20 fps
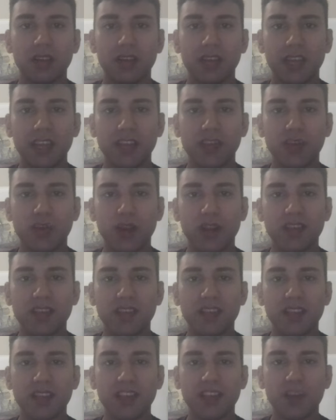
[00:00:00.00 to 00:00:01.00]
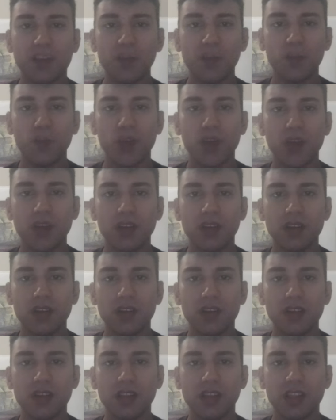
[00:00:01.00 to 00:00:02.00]
They trusted someone,
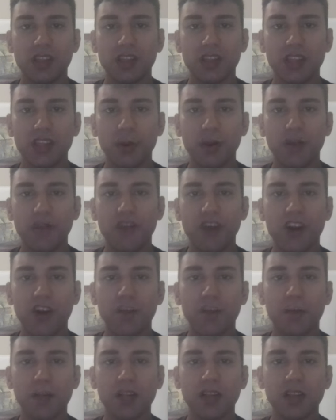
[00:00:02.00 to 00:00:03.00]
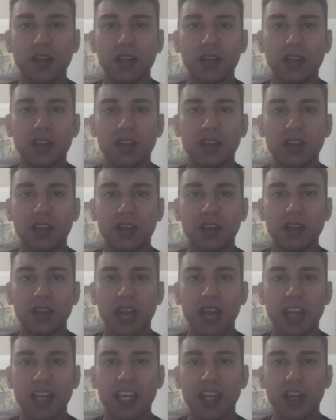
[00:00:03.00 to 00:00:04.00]
they were vulnerable,
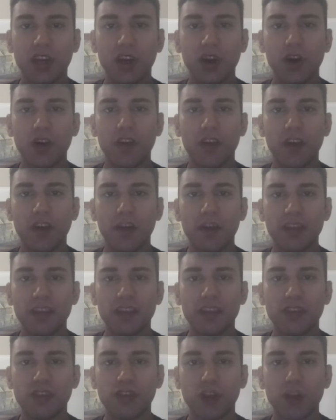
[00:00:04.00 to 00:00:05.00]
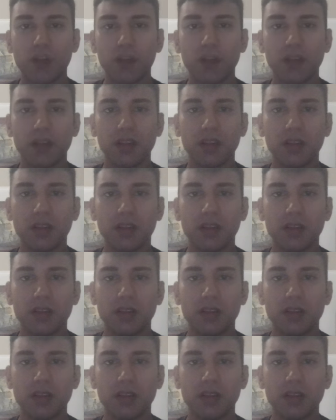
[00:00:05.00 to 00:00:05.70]
and it got them into trouble.